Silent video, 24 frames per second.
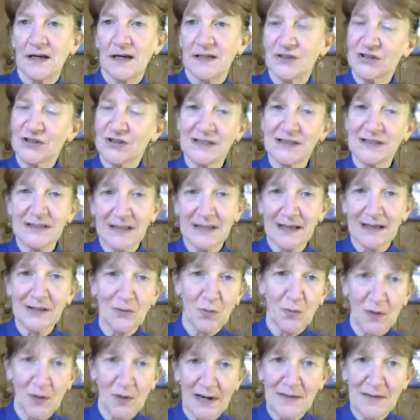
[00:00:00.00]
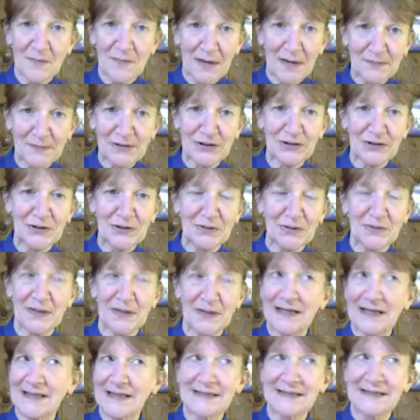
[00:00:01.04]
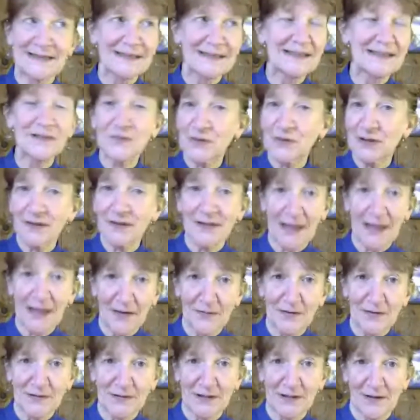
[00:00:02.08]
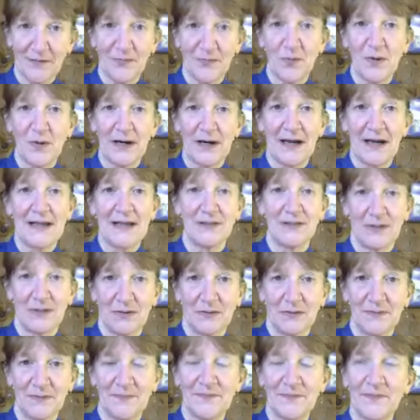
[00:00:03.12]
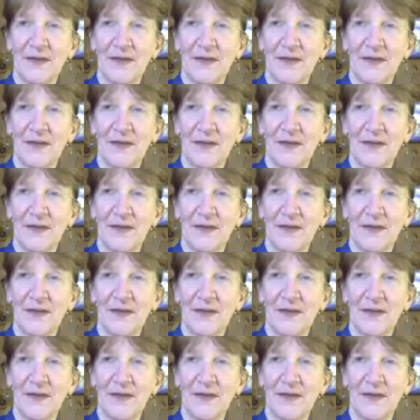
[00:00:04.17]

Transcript: Just to tell you what I'm up to in different levels of what I do.